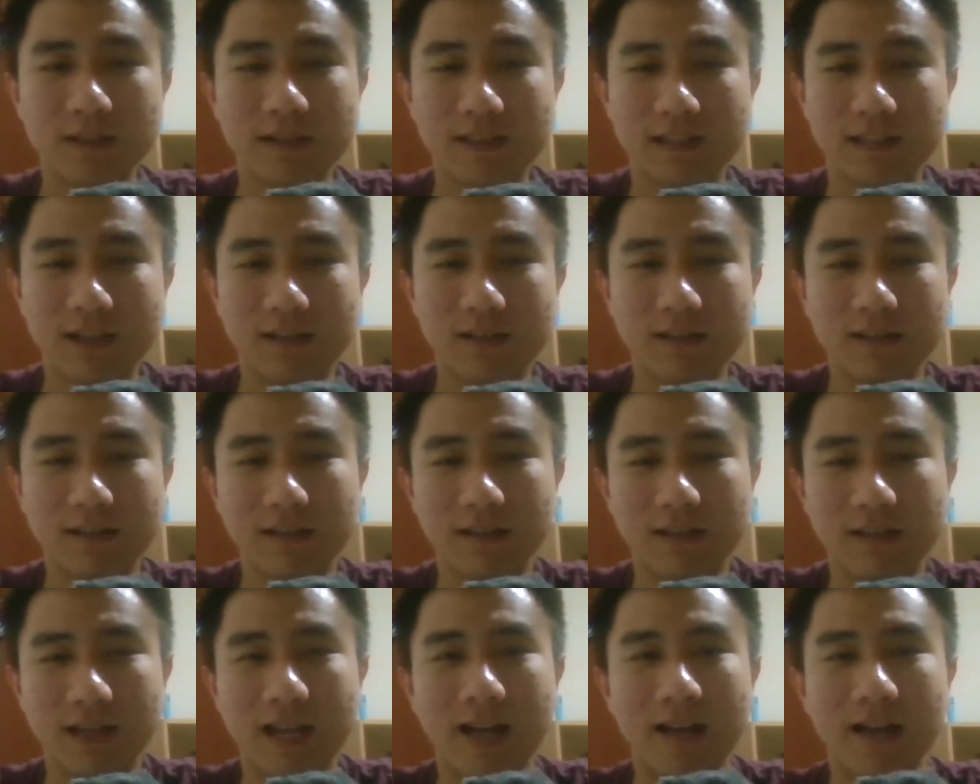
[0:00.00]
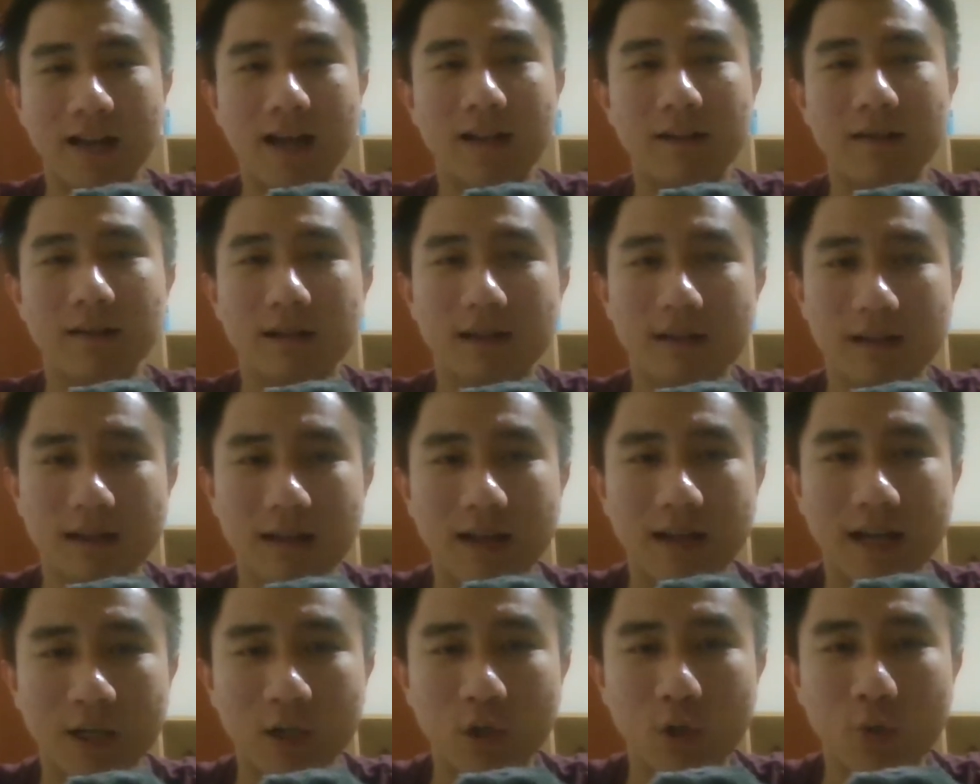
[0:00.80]
Yeah, and
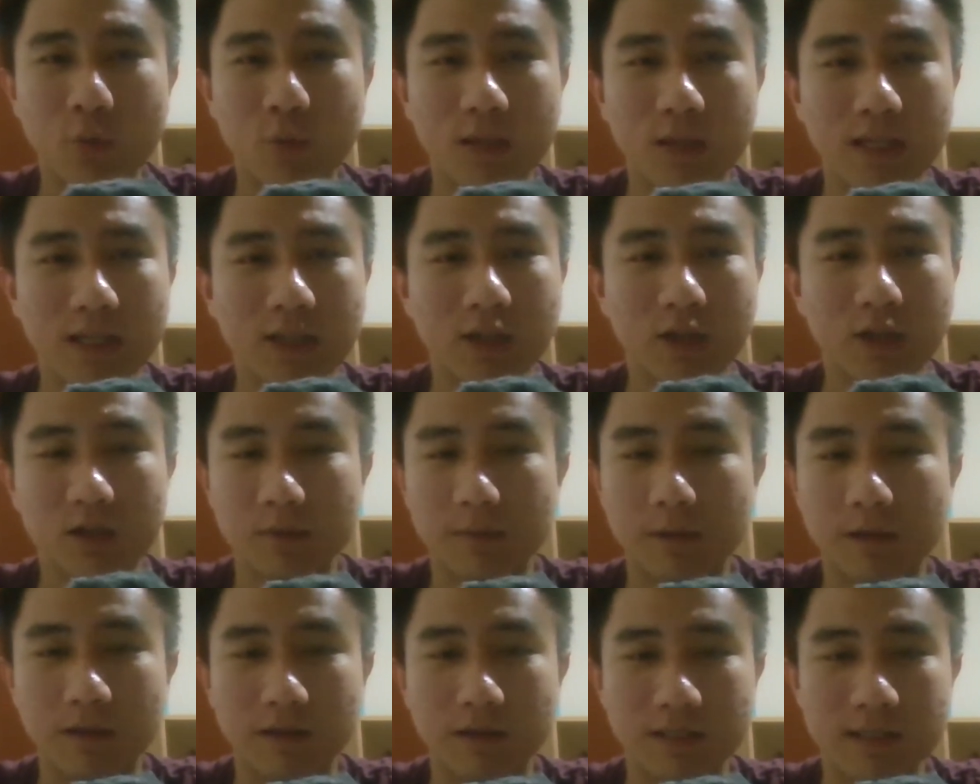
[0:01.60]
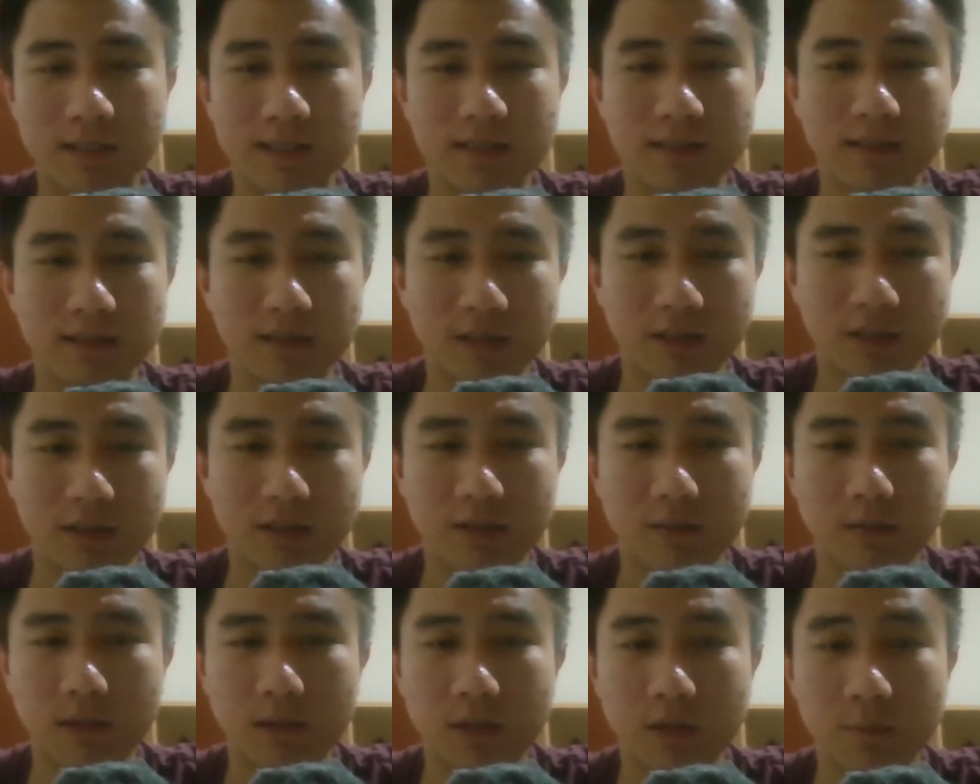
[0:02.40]
I know we talked about this
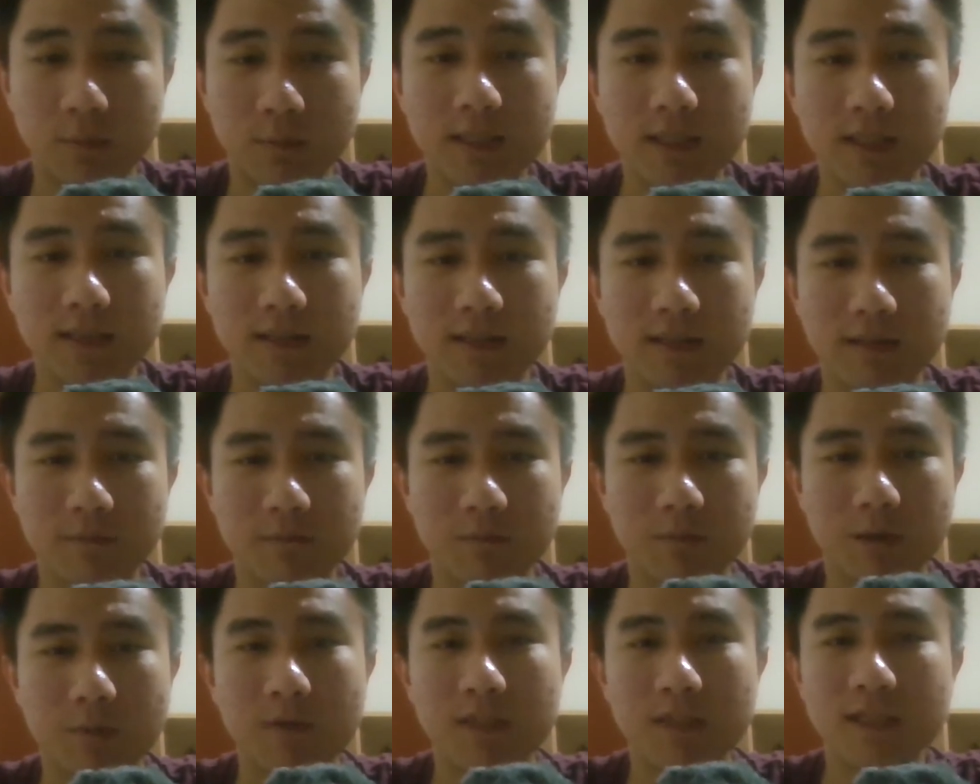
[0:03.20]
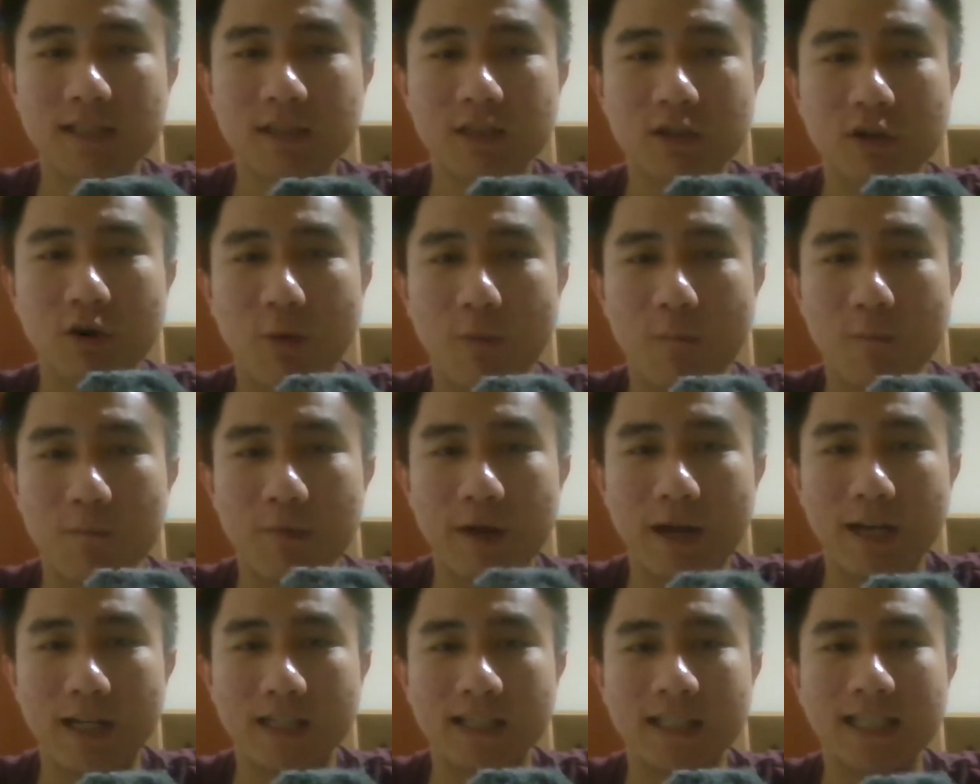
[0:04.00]
earlier a little bit. Maybe just
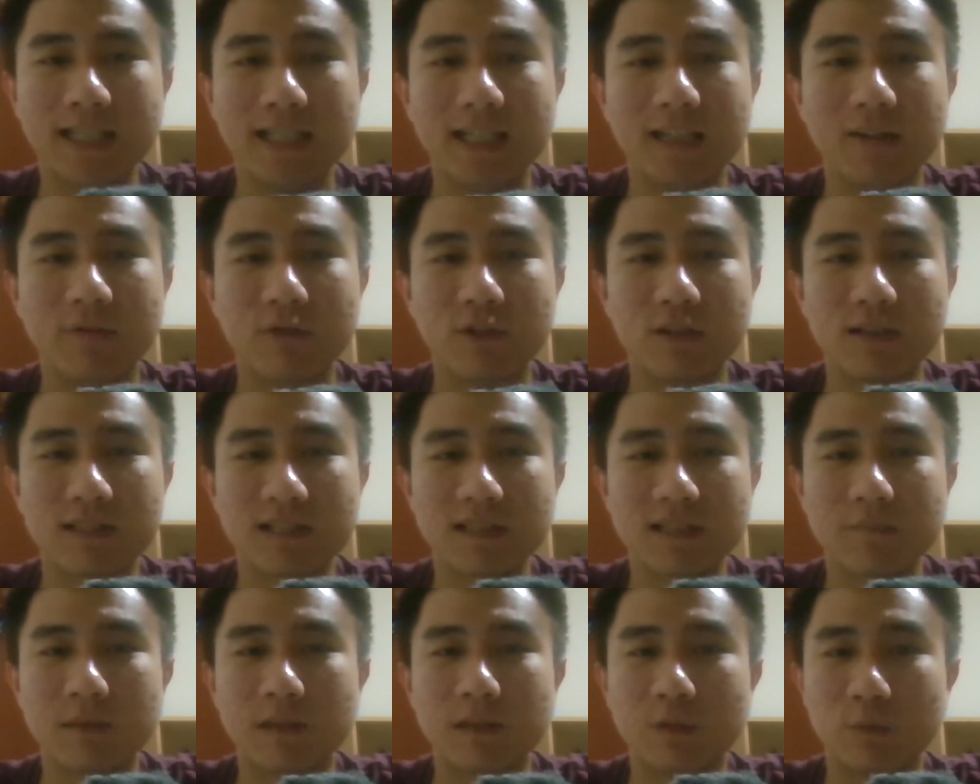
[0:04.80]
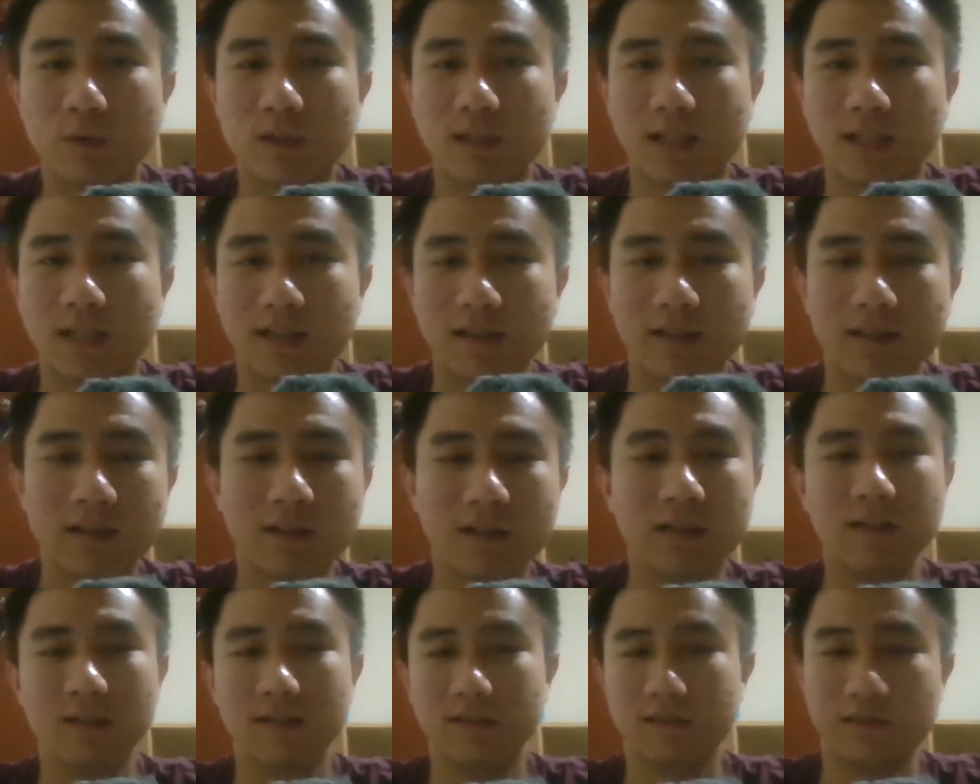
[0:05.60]
compare the key differences between like
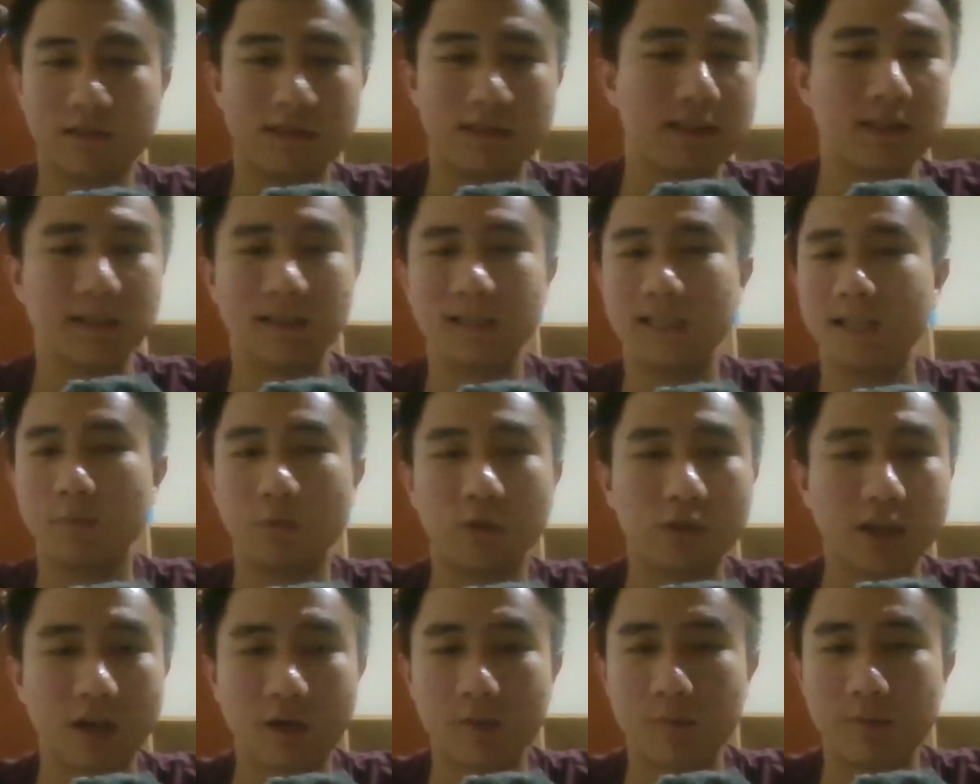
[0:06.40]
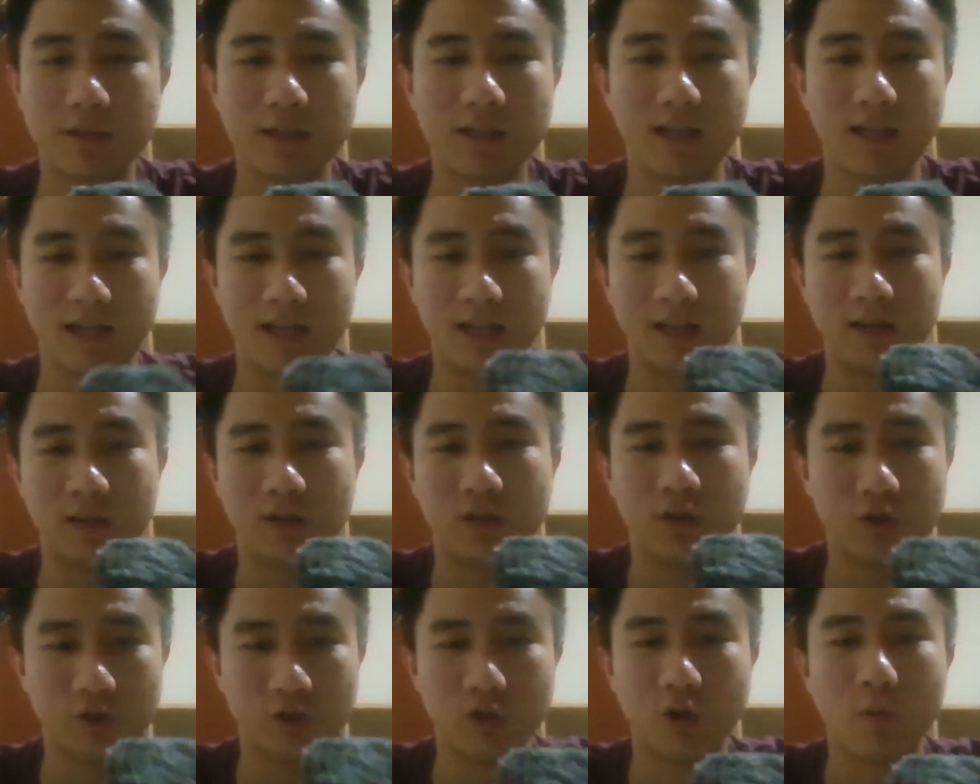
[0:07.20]
just the chemotherapy
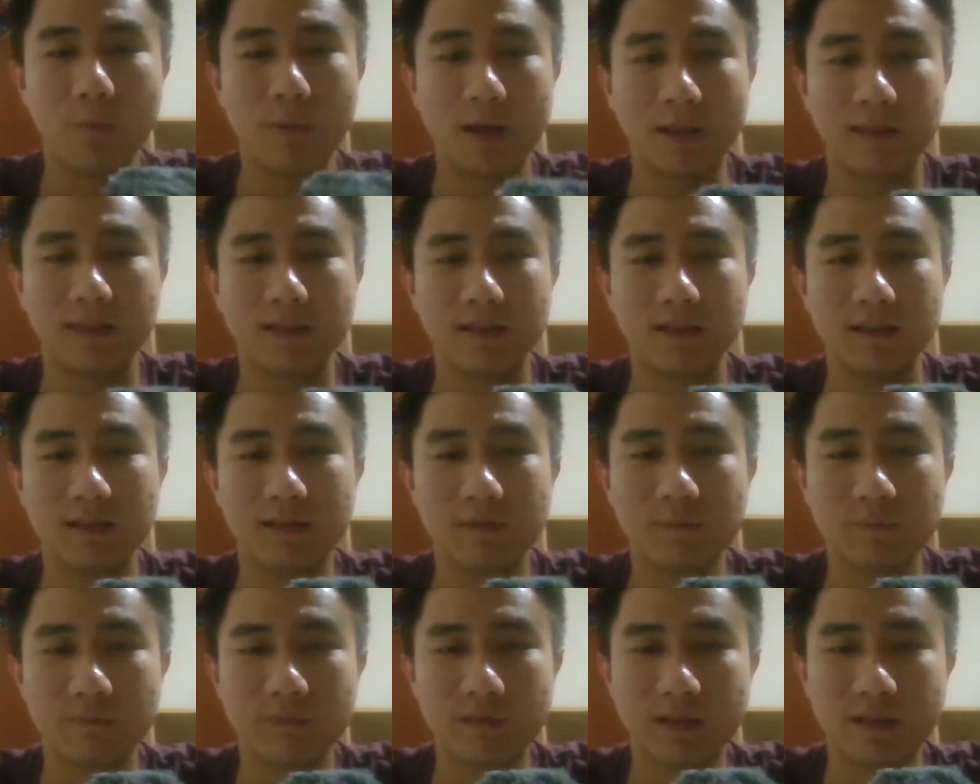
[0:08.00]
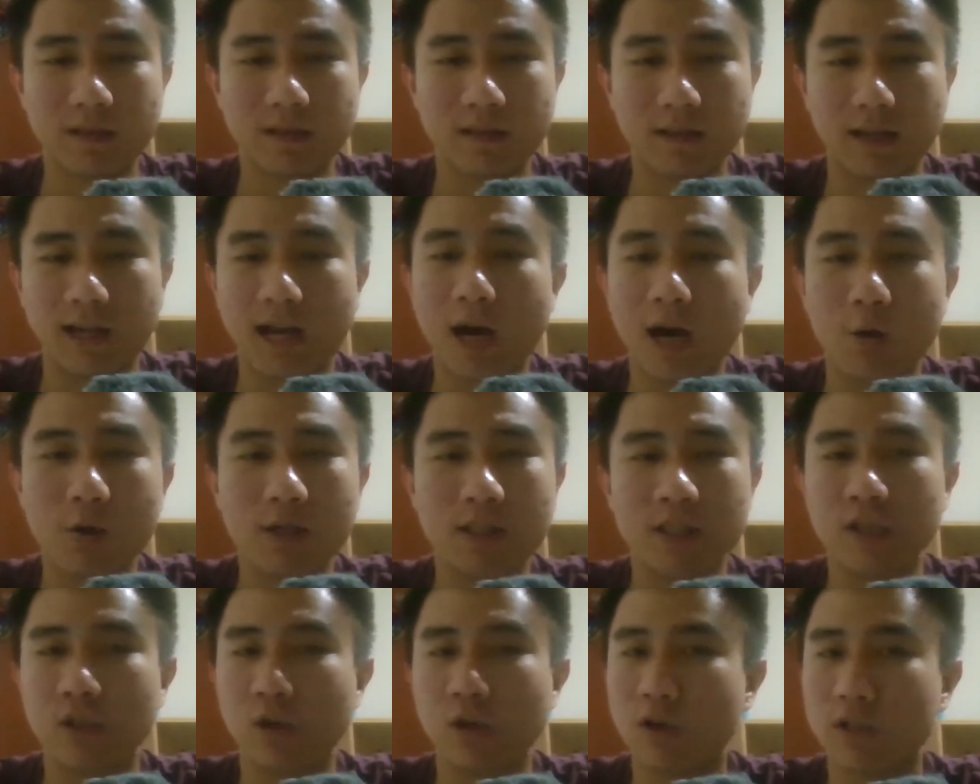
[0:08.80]
and your method. Like how
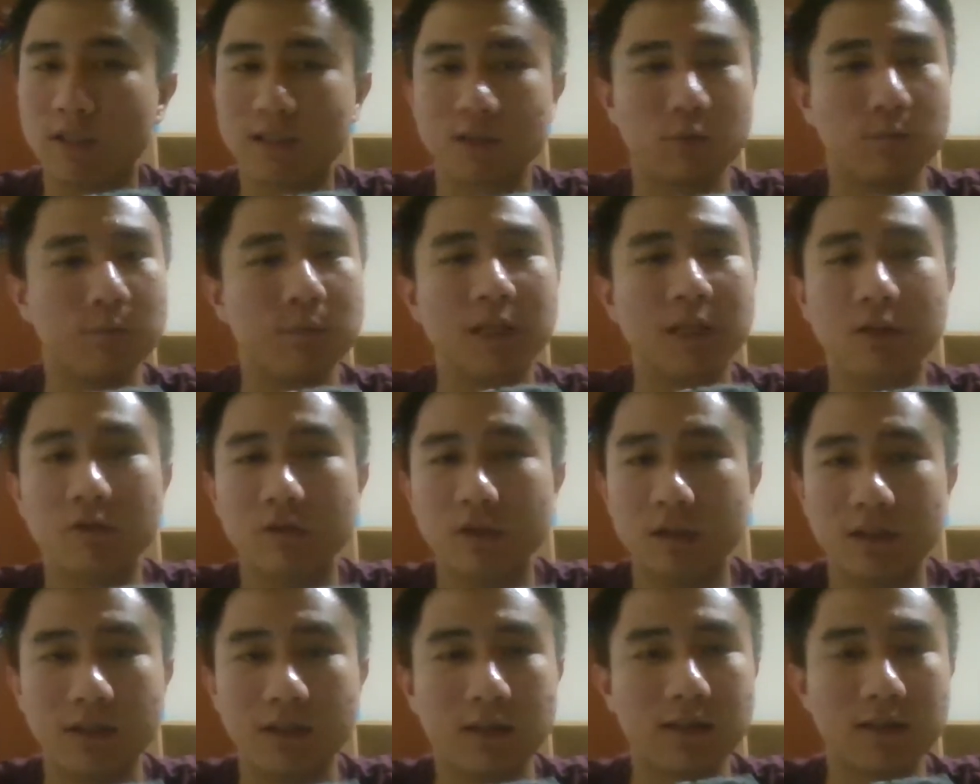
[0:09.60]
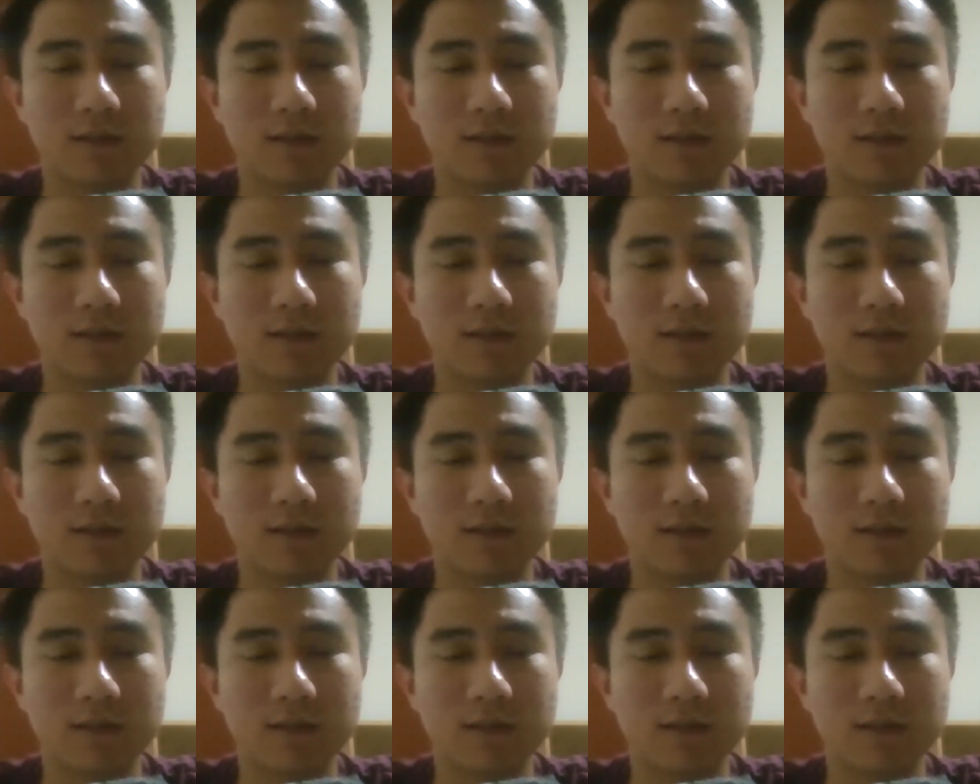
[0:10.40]
is yours superior?